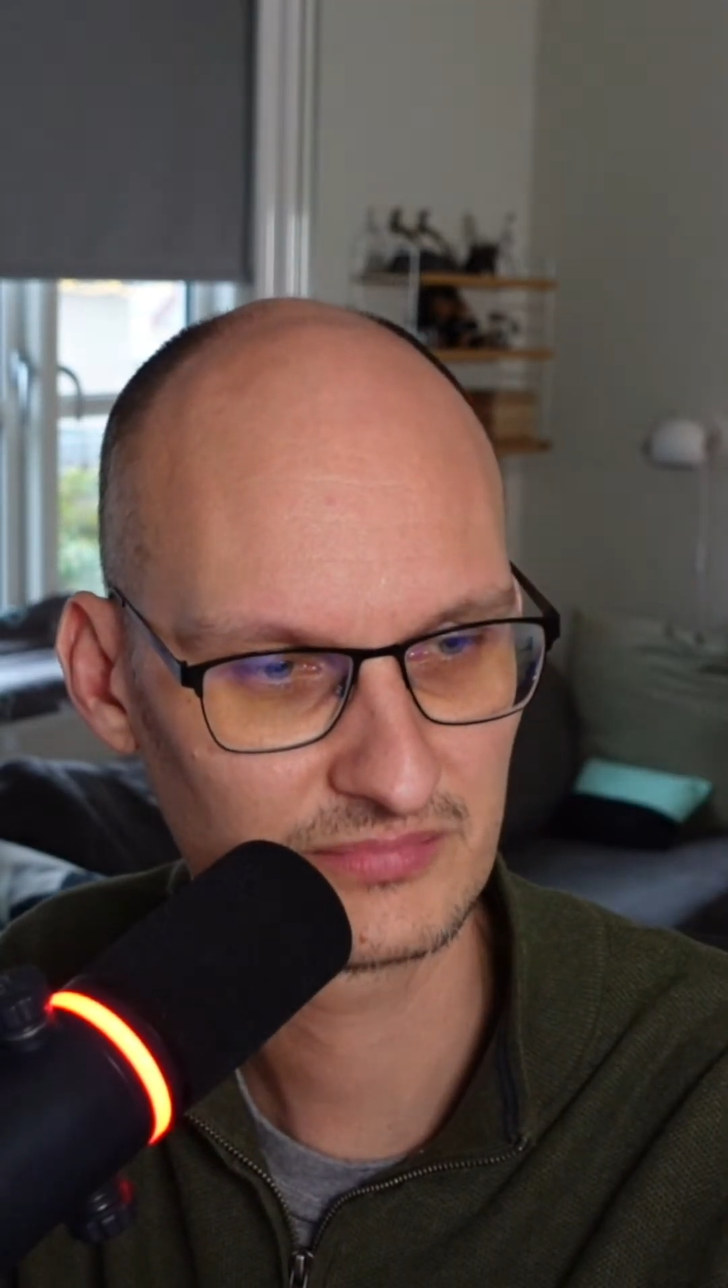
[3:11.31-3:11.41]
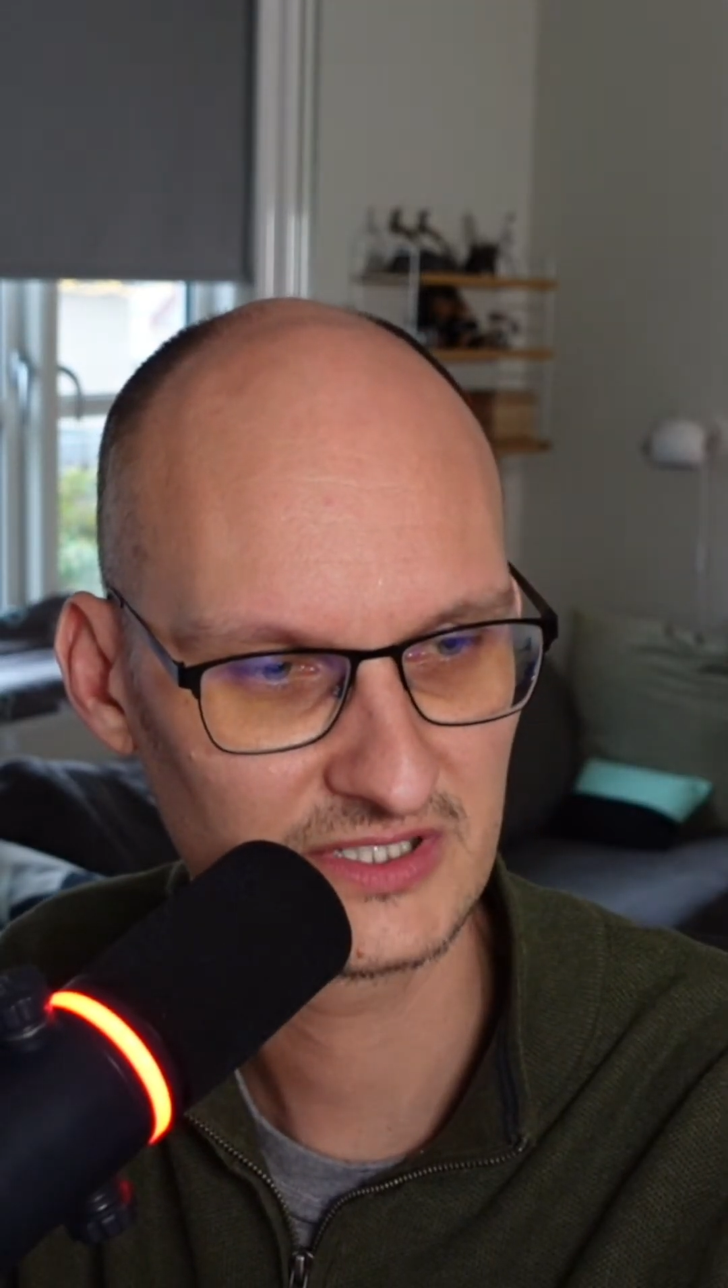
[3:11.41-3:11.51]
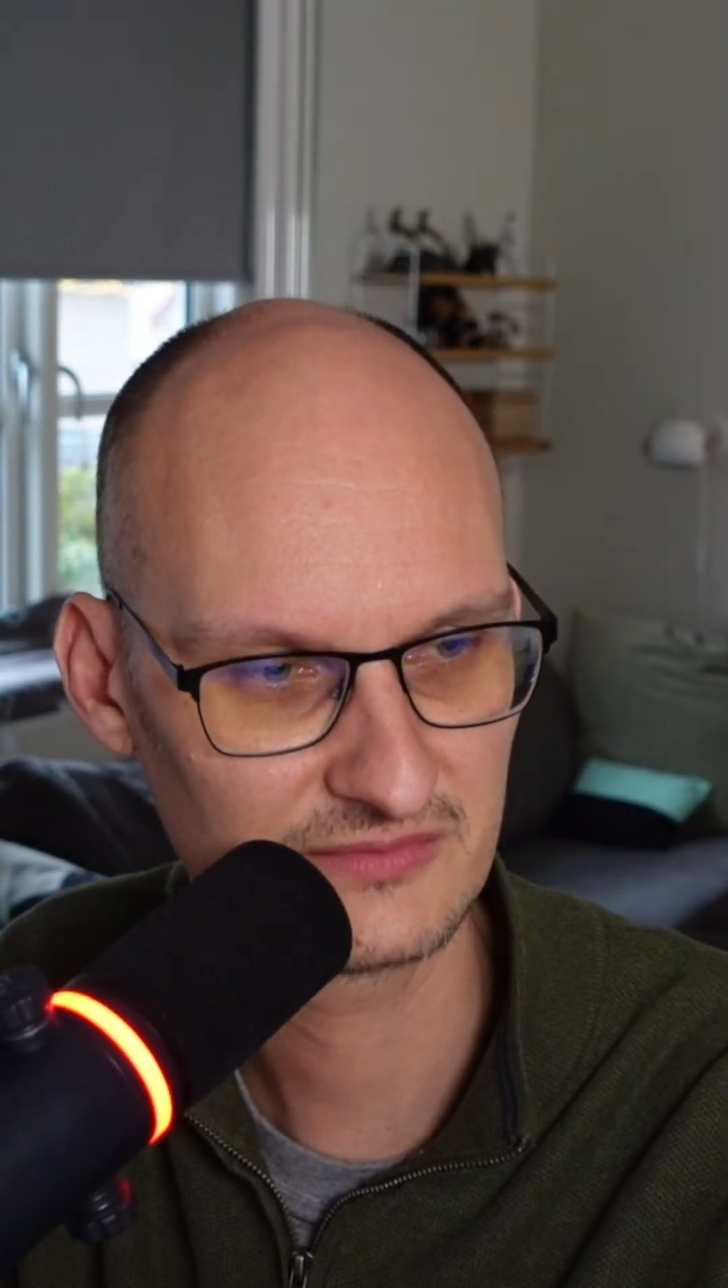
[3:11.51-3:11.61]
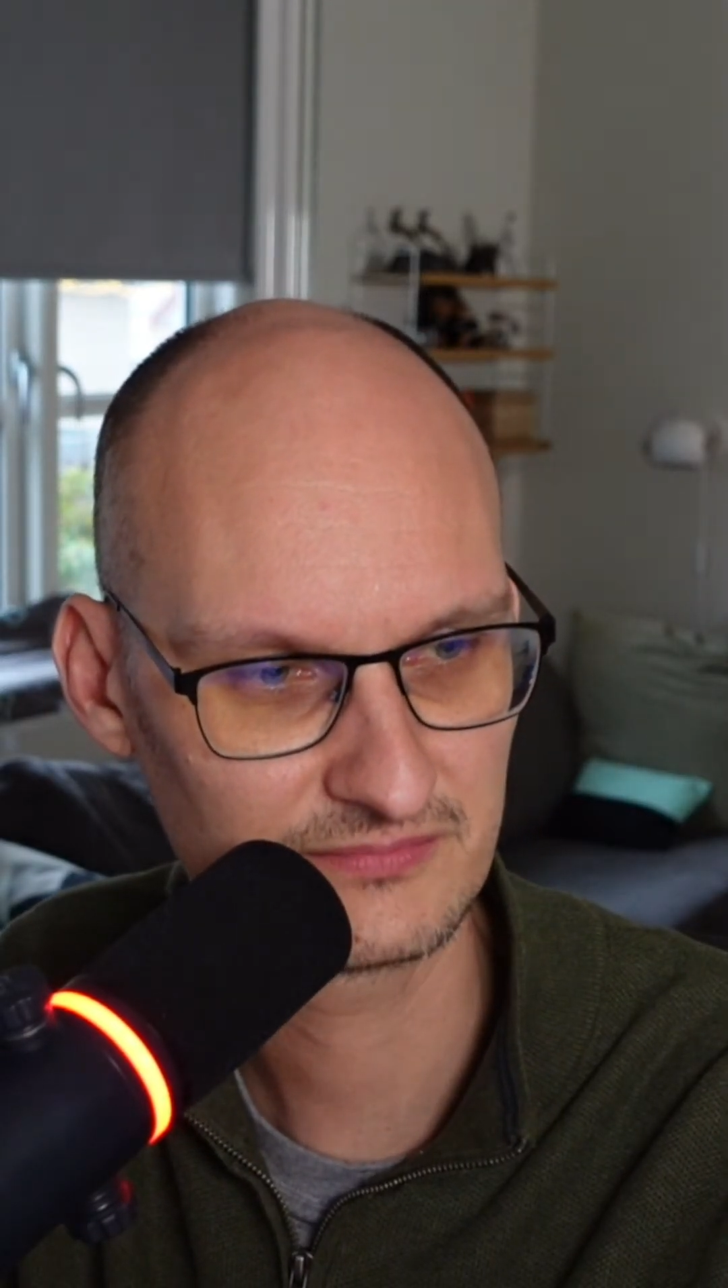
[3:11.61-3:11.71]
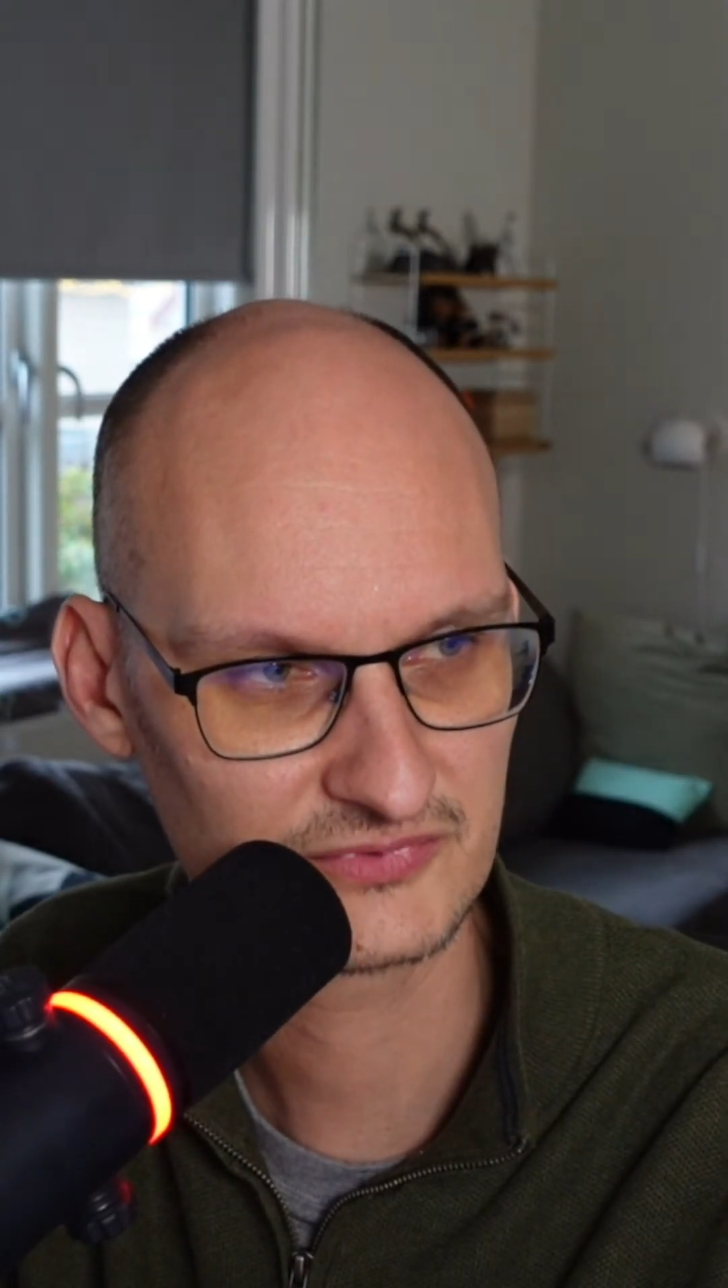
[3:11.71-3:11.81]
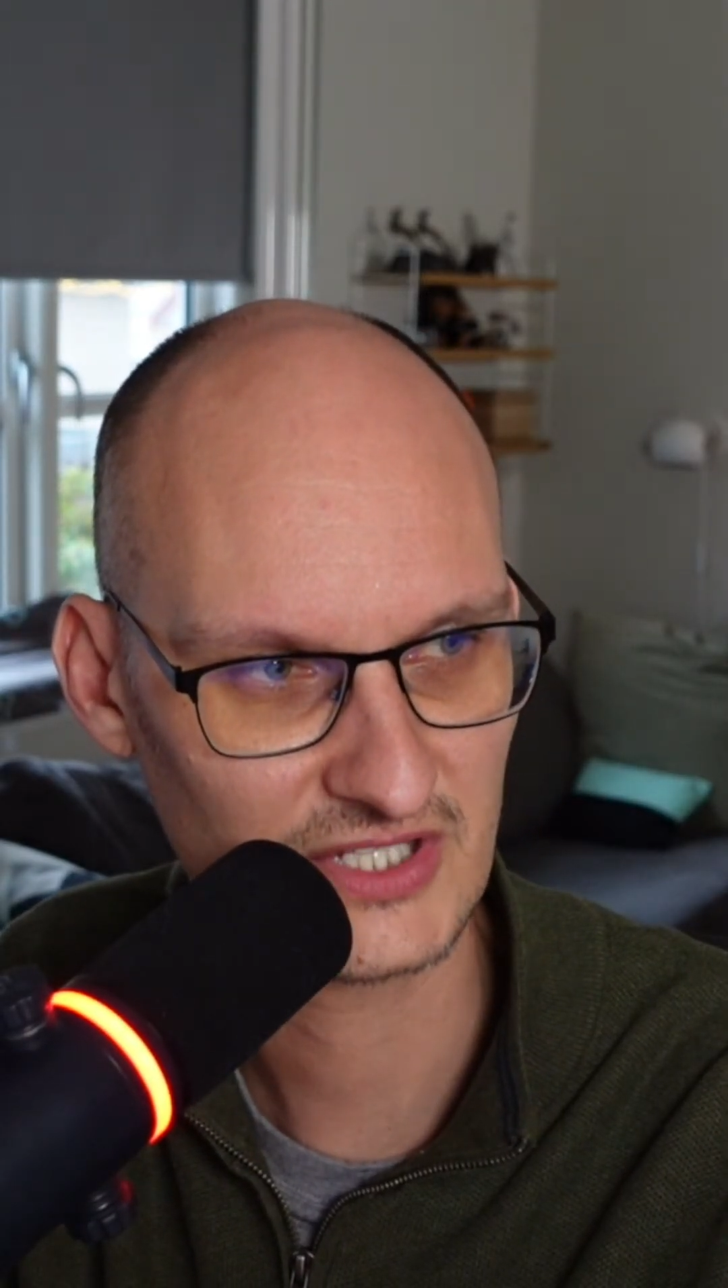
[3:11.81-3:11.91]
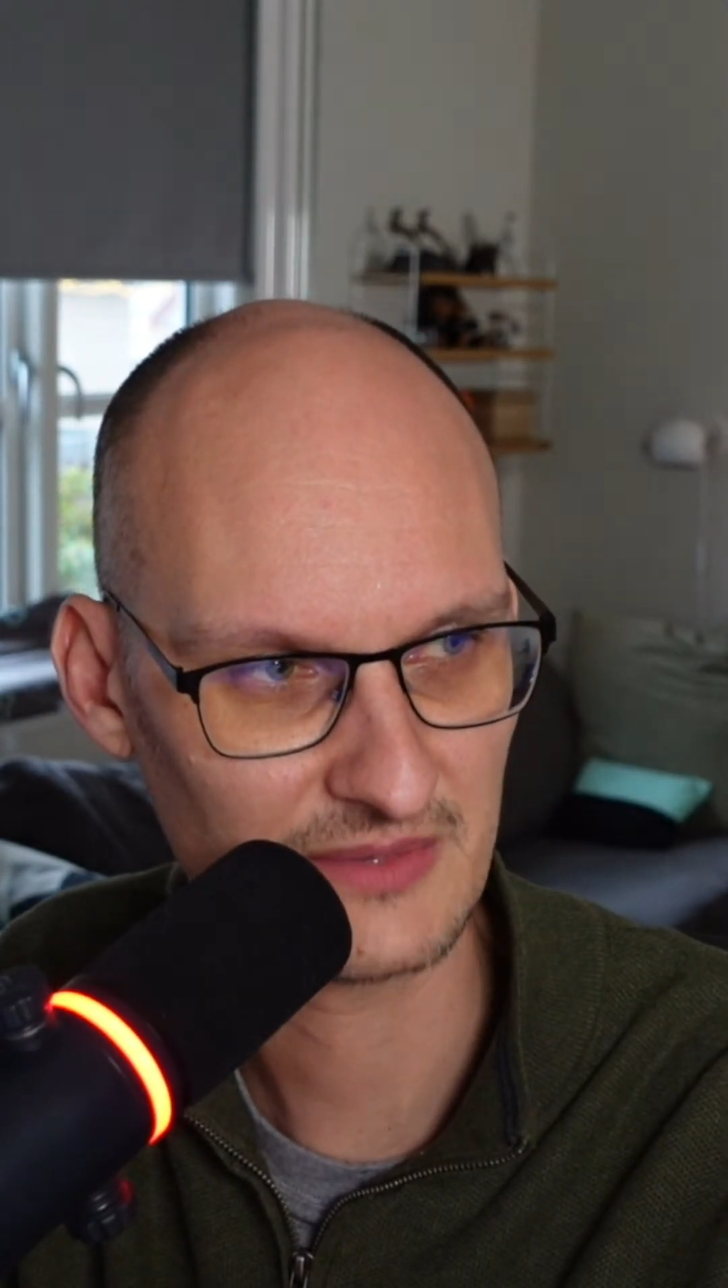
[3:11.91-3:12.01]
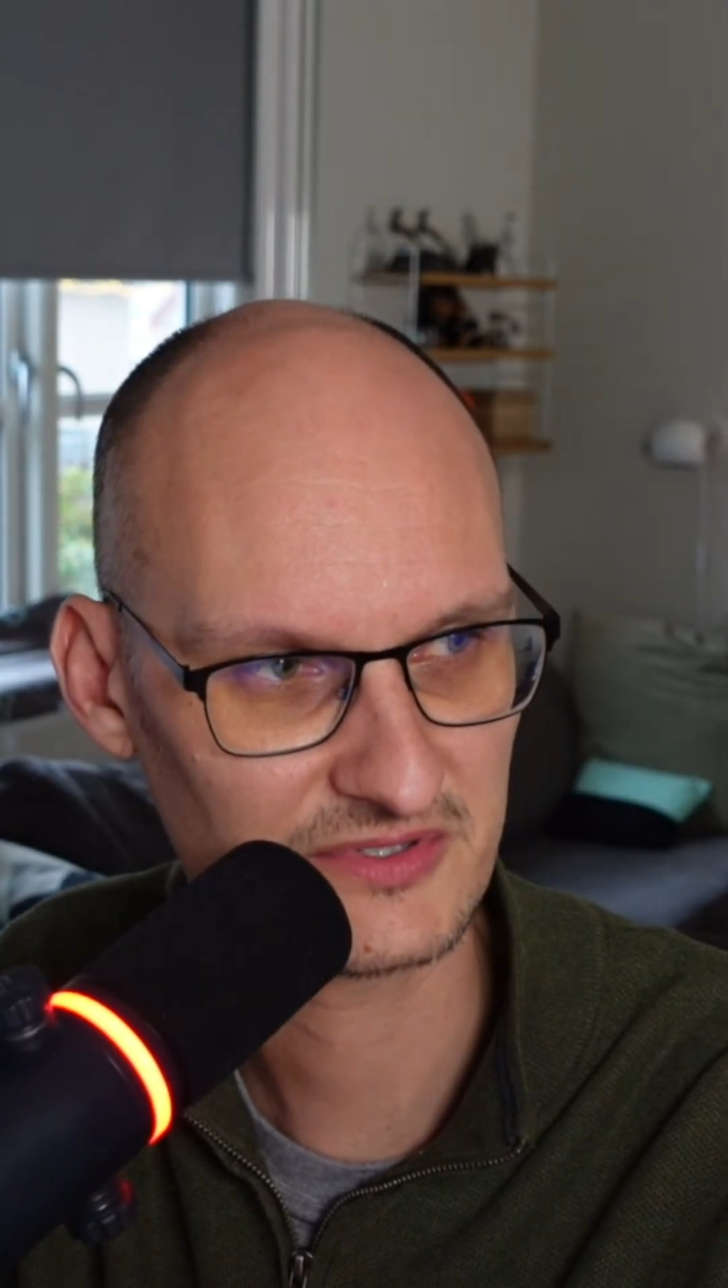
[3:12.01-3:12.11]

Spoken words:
please type